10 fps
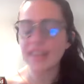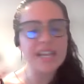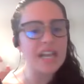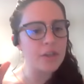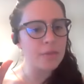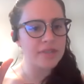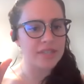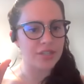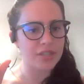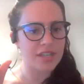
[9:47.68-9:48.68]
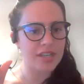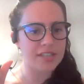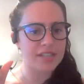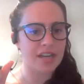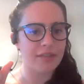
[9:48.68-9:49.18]
like how you positioned it
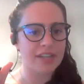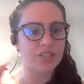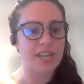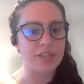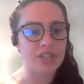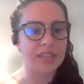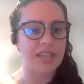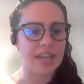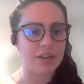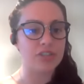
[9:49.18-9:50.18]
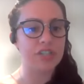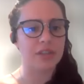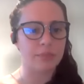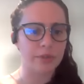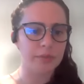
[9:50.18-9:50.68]
as kind of like changing the energy in
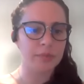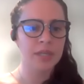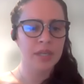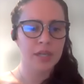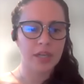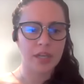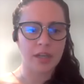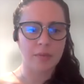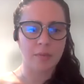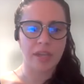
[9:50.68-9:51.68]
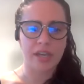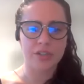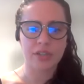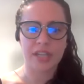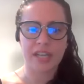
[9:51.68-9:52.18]
the room. We
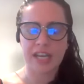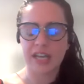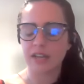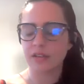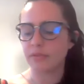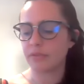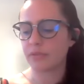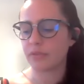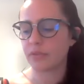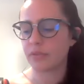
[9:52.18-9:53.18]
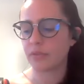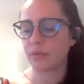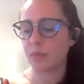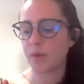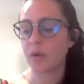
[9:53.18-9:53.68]
actually have
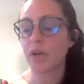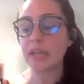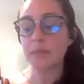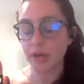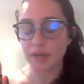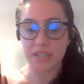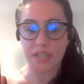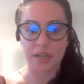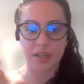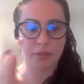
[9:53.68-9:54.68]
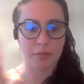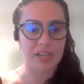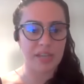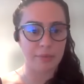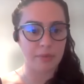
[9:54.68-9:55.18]
when we're in person, a
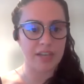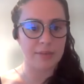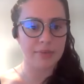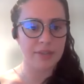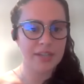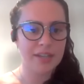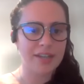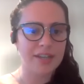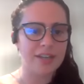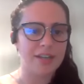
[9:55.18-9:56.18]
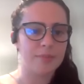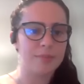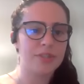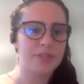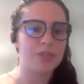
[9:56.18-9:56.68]
3-day boot camp.
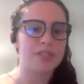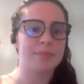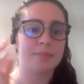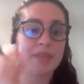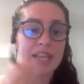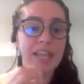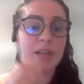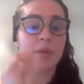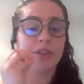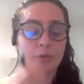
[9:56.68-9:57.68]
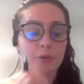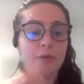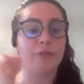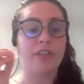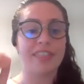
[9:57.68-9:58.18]
So just being with a
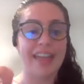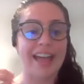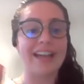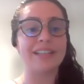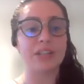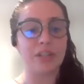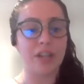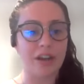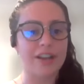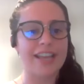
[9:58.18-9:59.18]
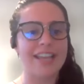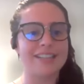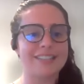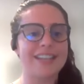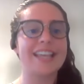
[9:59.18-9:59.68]
group for that long,
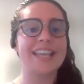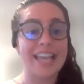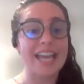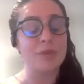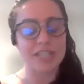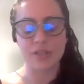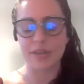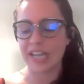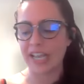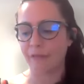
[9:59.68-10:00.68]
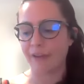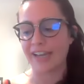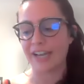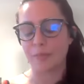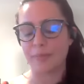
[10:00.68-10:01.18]
it can get really draining. Right
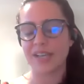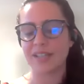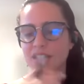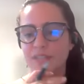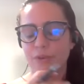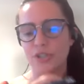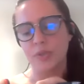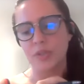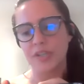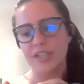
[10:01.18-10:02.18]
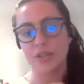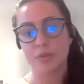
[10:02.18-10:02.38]
now, because it's virtual, it's